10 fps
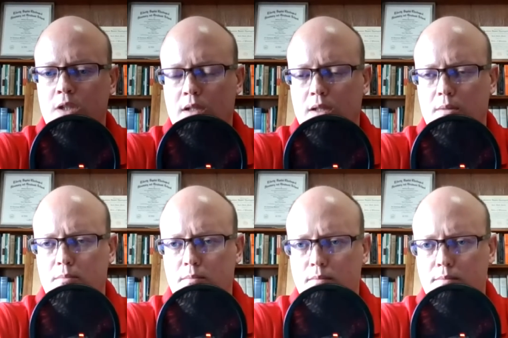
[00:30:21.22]

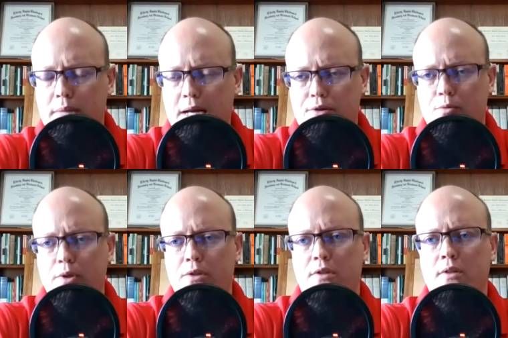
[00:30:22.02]
Um, Pastor
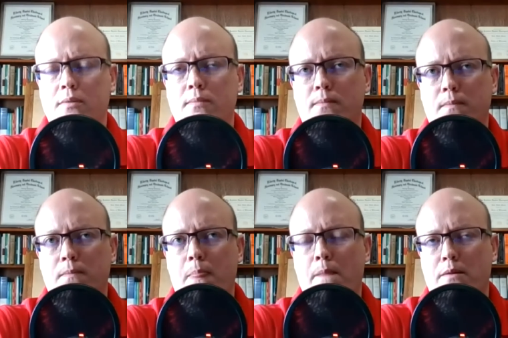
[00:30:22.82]
Wilson,
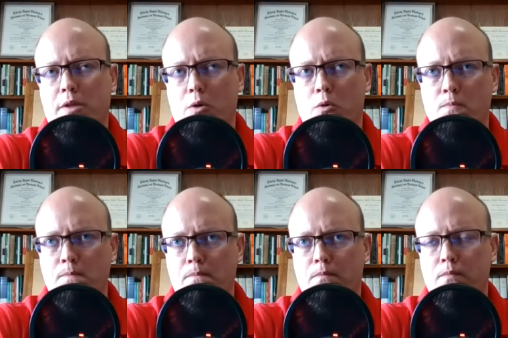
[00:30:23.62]
so
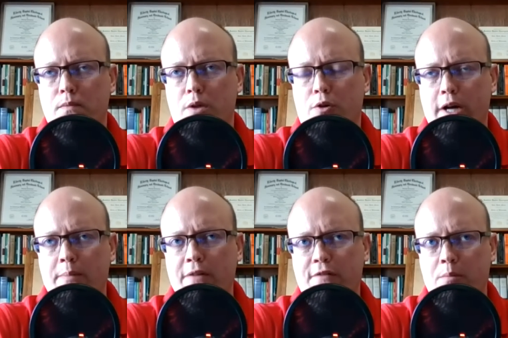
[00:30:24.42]
correct
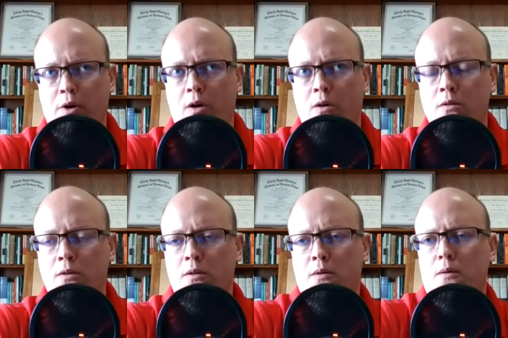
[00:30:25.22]
me if I'm wrong,
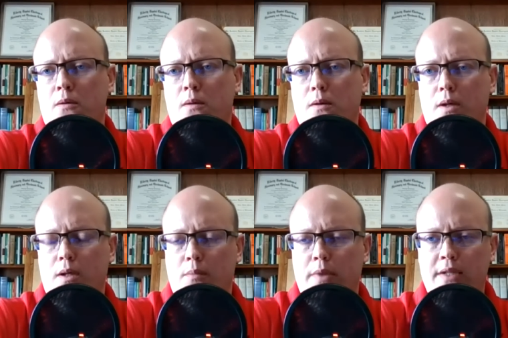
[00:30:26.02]

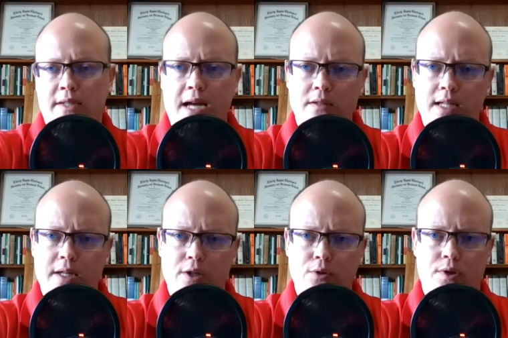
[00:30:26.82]
but it sounds
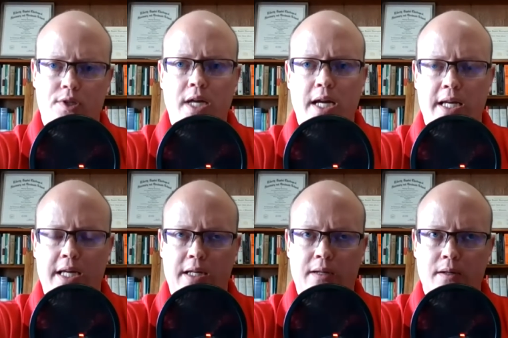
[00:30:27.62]
like you're
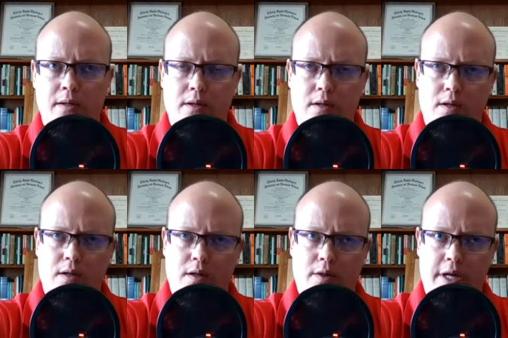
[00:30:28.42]
saying
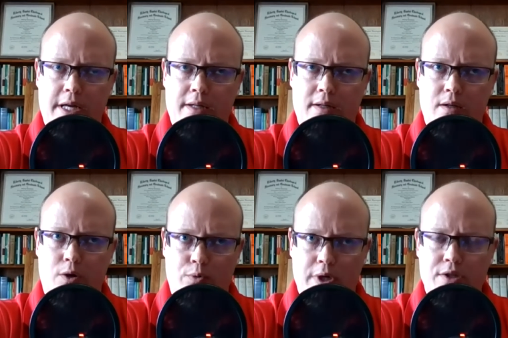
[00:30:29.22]
that
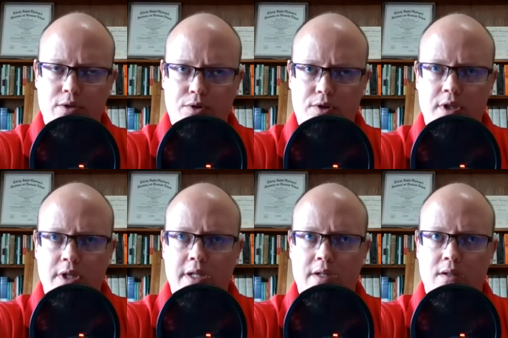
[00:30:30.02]
original
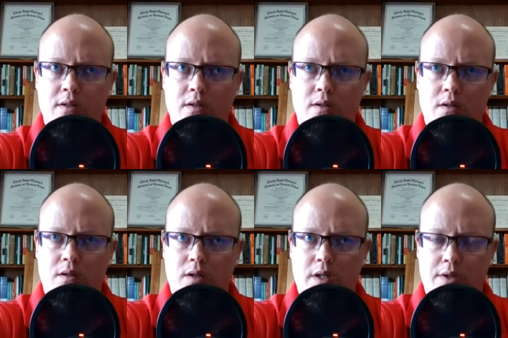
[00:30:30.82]
sin
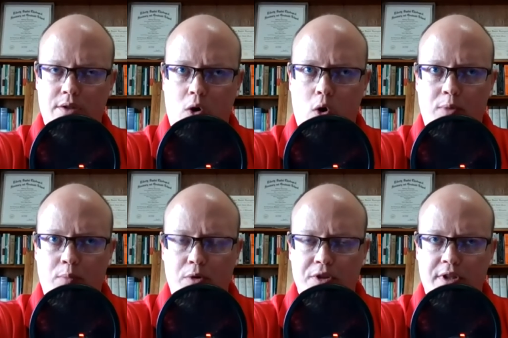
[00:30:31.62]
is
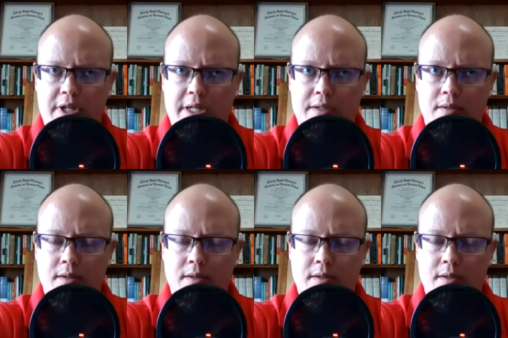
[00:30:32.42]
culpable sin,